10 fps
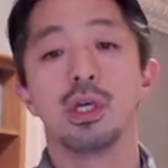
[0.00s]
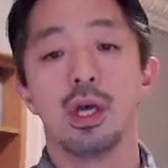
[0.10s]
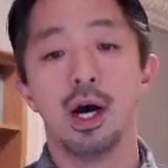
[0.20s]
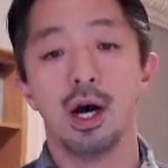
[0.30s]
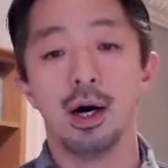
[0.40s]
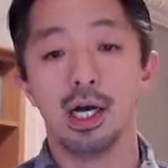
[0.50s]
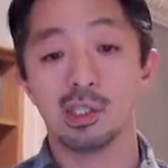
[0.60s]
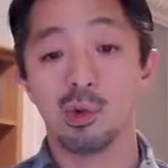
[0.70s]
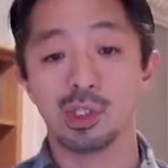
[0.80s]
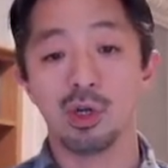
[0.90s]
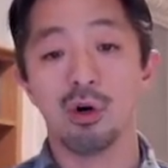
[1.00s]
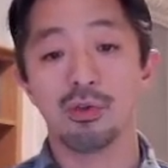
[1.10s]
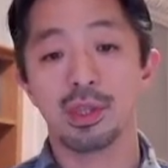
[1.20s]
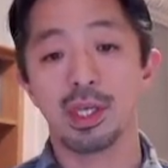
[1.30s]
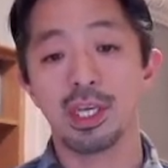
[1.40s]
uh, as a
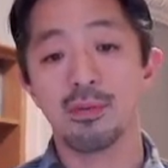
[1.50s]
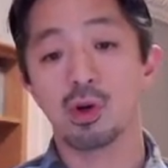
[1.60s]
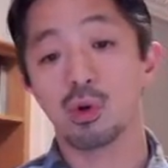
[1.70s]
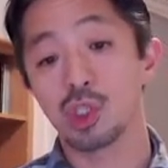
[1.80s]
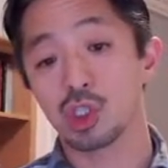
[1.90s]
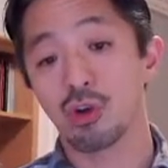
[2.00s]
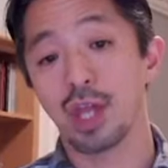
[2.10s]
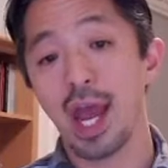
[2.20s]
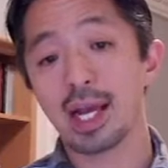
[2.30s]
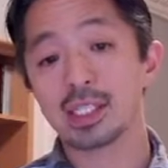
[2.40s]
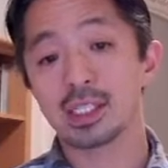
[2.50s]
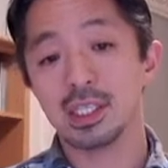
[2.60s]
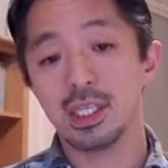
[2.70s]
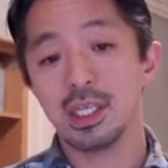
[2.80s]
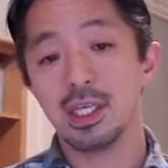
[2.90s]
result, the even condition on x,
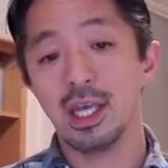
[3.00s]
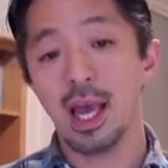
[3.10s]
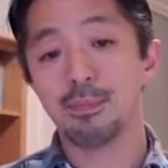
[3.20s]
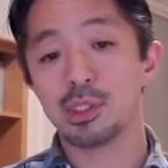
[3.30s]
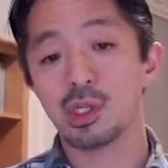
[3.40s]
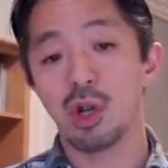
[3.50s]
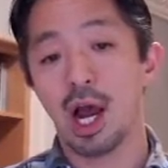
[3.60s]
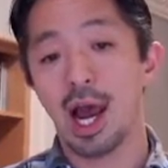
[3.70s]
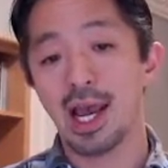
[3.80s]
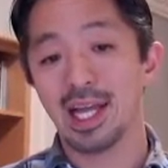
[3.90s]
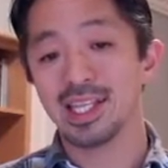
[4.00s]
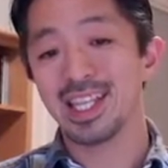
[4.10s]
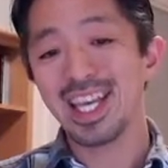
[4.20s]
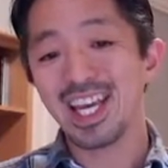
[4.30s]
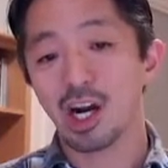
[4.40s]
epsilon i, and
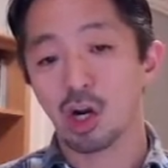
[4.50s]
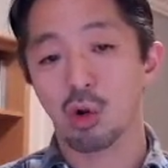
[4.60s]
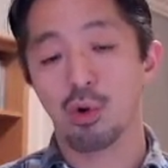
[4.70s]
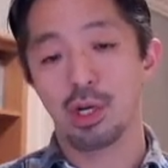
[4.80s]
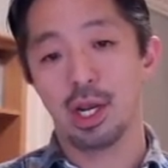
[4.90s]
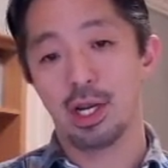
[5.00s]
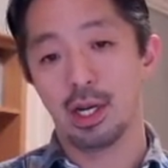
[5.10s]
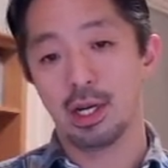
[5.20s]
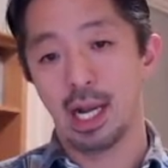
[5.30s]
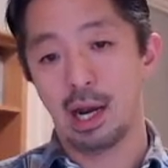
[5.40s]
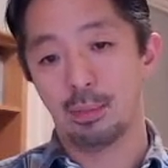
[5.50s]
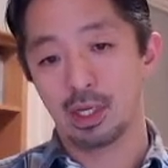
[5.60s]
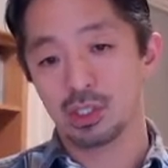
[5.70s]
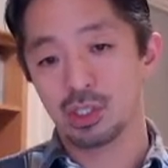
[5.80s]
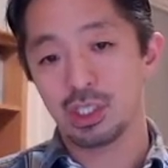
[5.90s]
t are correlated now
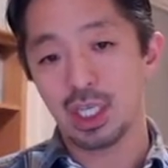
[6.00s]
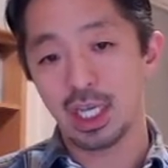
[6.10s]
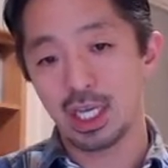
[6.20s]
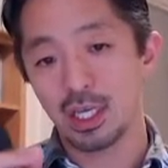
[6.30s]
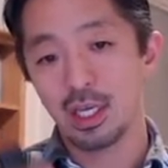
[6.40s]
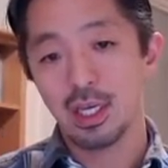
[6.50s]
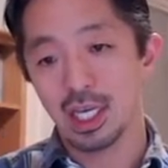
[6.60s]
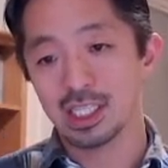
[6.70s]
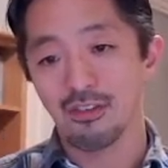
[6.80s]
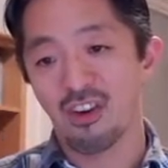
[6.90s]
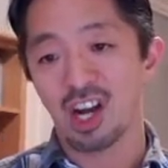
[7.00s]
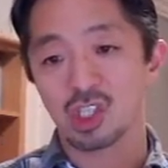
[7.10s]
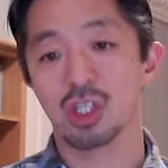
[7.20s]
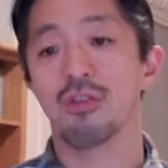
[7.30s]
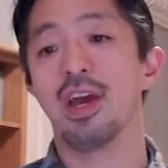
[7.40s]
because t is a
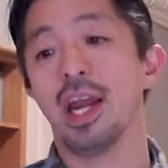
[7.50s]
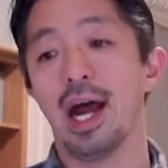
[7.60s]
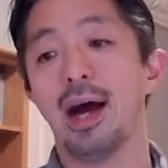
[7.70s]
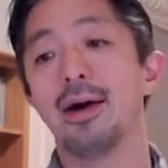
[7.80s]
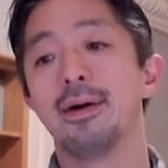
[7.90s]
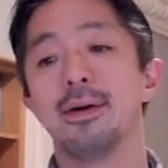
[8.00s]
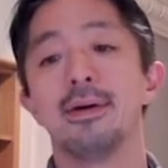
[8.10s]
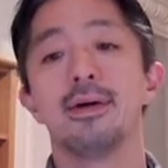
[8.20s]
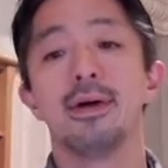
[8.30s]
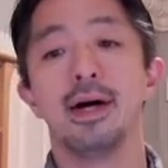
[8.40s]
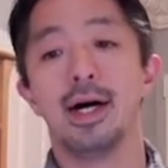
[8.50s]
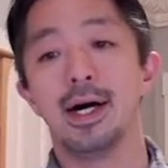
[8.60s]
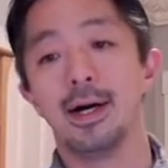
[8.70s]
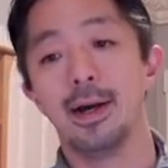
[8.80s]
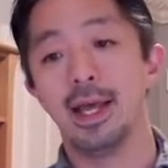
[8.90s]
function of eta.
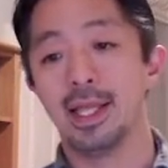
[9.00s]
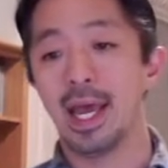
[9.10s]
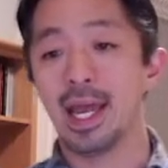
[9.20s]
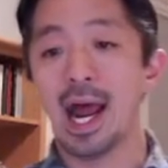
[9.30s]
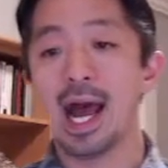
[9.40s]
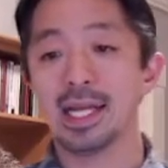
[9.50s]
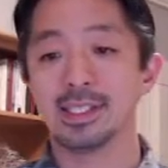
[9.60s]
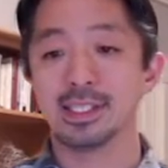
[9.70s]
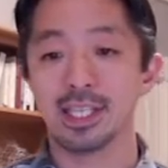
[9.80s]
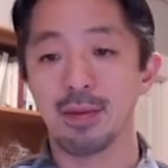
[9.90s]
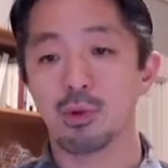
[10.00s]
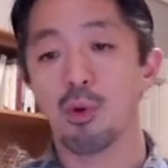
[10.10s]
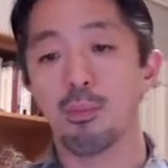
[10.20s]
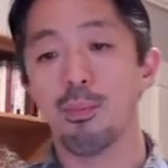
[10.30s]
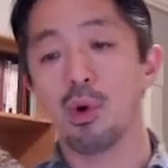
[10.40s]
Uh, and it has the same
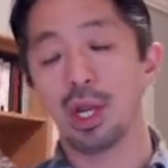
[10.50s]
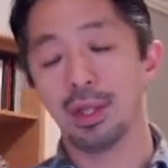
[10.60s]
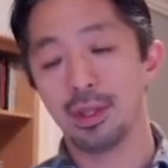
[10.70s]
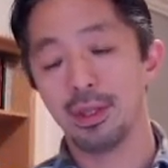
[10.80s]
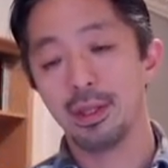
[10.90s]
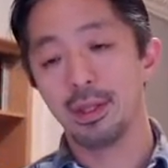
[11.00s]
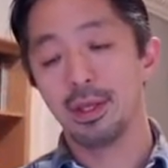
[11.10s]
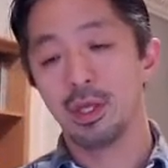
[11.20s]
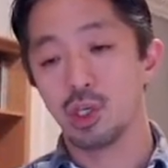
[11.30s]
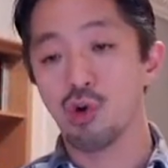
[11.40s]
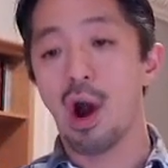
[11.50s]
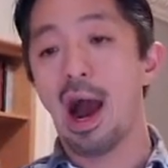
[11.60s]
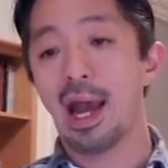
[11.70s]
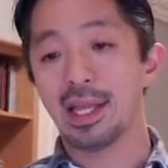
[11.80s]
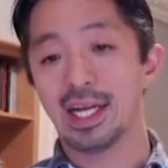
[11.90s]
component ui
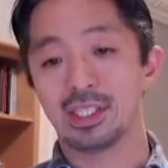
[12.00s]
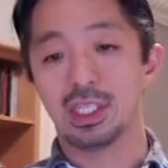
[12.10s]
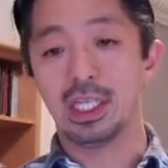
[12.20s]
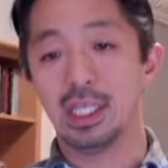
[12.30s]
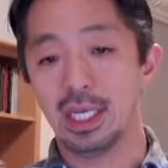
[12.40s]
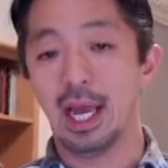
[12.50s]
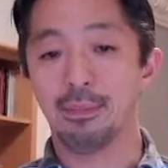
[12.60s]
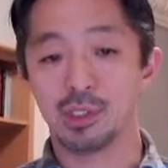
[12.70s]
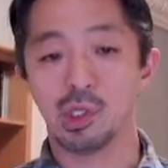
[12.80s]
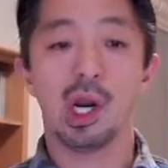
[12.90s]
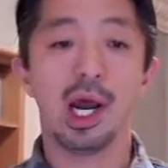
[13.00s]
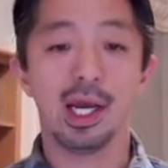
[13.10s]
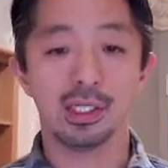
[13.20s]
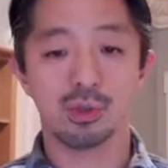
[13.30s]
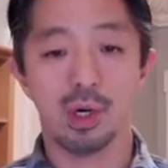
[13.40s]
that's in the epsilon i
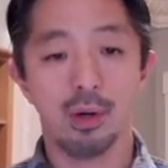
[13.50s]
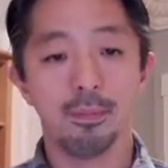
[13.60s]
as well.